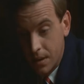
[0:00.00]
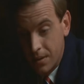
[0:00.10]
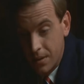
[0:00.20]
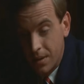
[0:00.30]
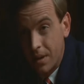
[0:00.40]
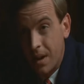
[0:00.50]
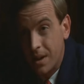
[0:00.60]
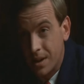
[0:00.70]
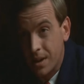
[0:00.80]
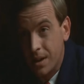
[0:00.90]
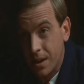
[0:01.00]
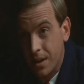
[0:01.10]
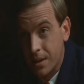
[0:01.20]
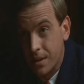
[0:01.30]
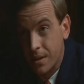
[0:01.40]
For the last three
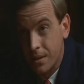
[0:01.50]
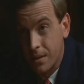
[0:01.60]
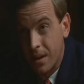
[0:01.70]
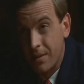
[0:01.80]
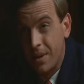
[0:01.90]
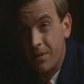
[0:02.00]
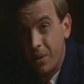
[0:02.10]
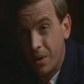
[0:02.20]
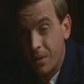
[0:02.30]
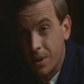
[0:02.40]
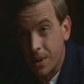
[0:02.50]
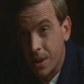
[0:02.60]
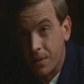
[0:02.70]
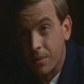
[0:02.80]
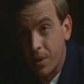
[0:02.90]
years, I've devoted myself
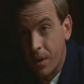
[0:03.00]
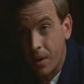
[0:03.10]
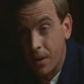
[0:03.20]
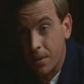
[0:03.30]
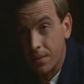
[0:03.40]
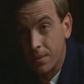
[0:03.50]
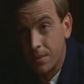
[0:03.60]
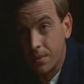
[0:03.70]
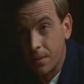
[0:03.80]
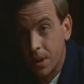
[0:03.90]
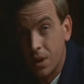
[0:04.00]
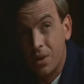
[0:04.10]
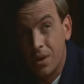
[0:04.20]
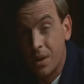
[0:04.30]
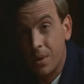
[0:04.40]
to my running, just
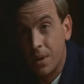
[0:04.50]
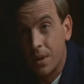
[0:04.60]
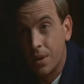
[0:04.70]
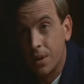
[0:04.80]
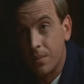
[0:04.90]
to be on this ship.